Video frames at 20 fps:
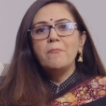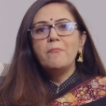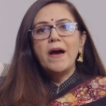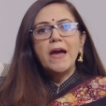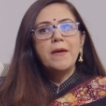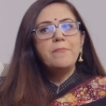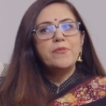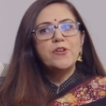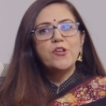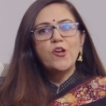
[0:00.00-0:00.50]

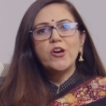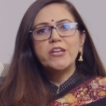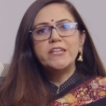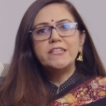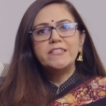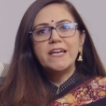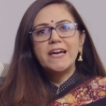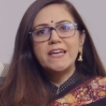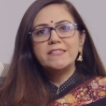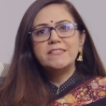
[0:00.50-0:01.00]
by
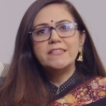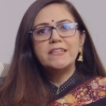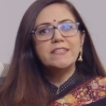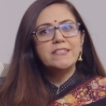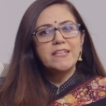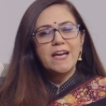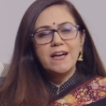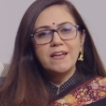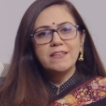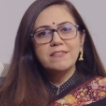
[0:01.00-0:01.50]
prioritizing
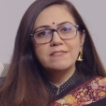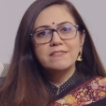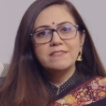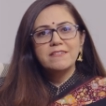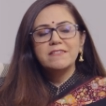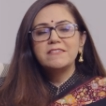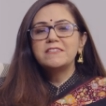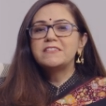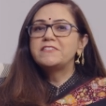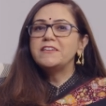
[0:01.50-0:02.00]
tasks,
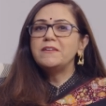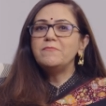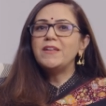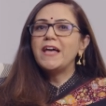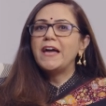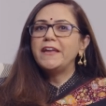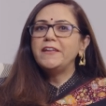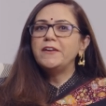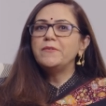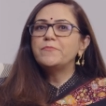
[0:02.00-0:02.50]

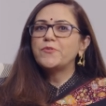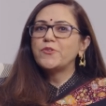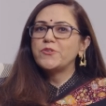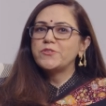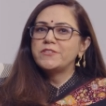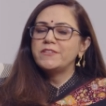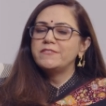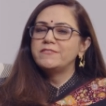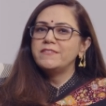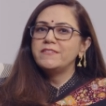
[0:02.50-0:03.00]
streamlining
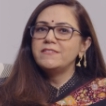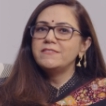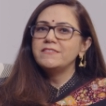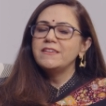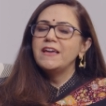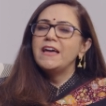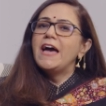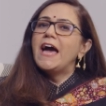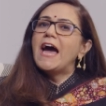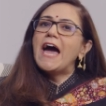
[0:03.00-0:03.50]
processes,
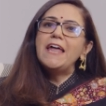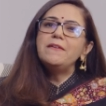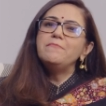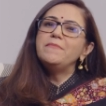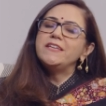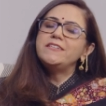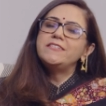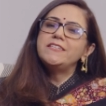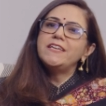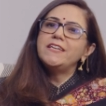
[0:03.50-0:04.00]
and
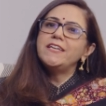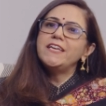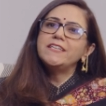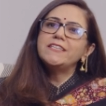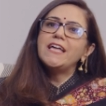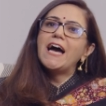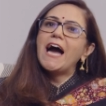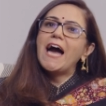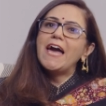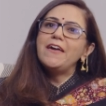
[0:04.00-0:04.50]
maintaining
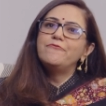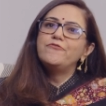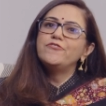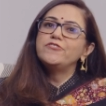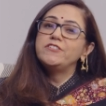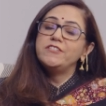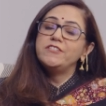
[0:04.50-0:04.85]
the eye for